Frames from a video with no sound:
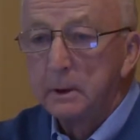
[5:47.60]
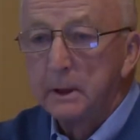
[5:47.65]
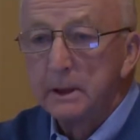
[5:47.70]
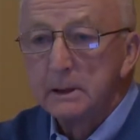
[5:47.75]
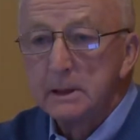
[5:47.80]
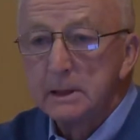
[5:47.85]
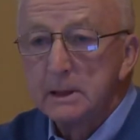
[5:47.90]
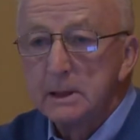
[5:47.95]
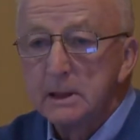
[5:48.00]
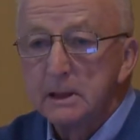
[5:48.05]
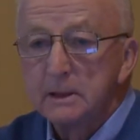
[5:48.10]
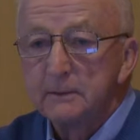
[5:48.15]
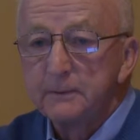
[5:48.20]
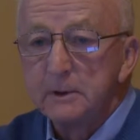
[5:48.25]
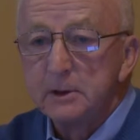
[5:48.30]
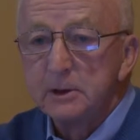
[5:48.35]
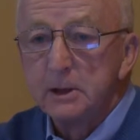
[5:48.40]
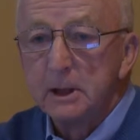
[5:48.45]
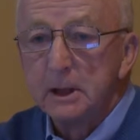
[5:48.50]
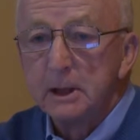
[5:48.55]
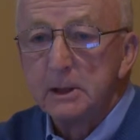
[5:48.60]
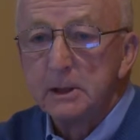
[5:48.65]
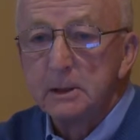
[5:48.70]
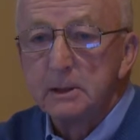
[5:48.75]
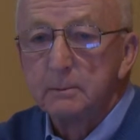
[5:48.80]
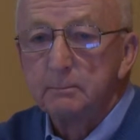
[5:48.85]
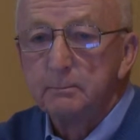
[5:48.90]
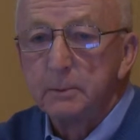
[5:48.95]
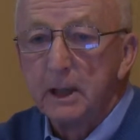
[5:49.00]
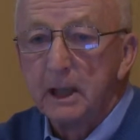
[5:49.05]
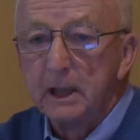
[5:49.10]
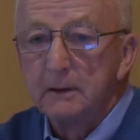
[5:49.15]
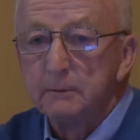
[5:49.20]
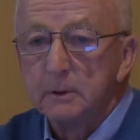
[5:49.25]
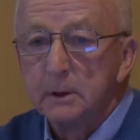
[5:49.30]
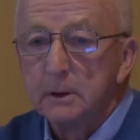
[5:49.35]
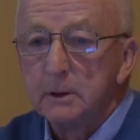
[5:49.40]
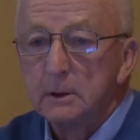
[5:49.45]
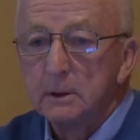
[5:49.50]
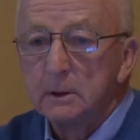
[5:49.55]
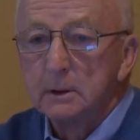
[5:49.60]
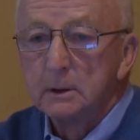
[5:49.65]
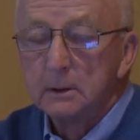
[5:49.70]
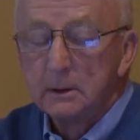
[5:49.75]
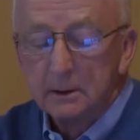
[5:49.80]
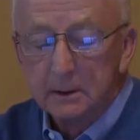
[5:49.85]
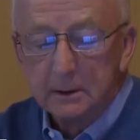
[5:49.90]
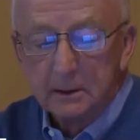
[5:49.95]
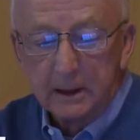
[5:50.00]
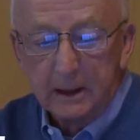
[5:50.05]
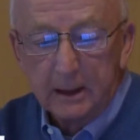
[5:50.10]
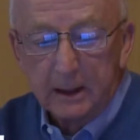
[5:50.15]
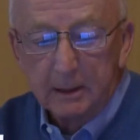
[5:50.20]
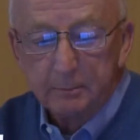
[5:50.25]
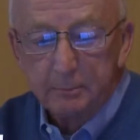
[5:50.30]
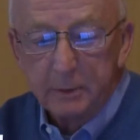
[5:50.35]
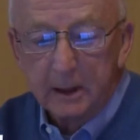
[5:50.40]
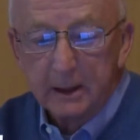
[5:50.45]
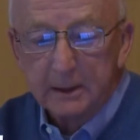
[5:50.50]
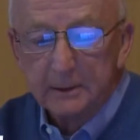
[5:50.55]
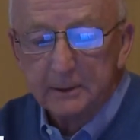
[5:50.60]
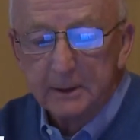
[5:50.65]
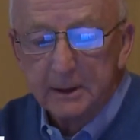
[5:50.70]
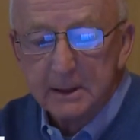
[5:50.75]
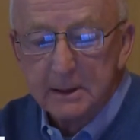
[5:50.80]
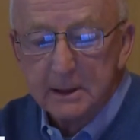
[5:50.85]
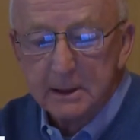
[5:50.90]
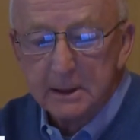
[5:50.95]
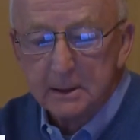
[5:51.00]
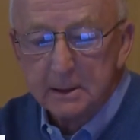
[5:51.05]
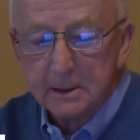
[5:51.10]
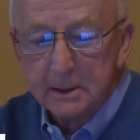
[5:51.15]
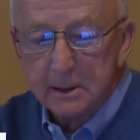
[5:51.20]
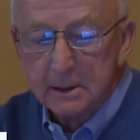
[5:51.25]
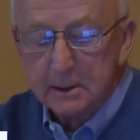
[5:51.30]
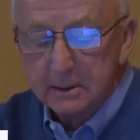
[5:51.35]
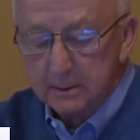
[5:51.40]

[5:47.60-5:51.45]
wearing to see if it changed behavior. And I'm betting that it didn't.